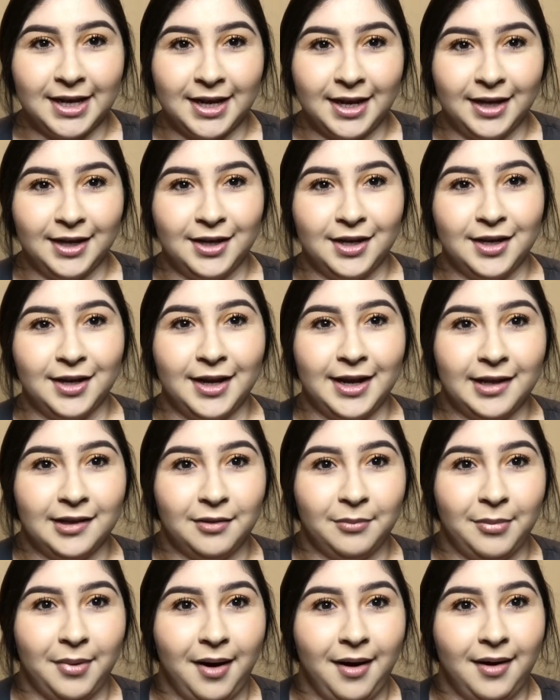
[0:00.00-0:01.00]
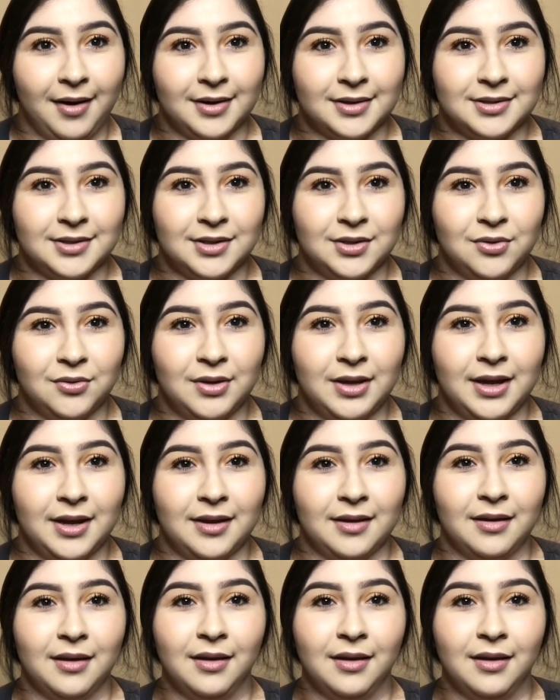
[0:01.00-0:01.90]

Like, look at the box, like,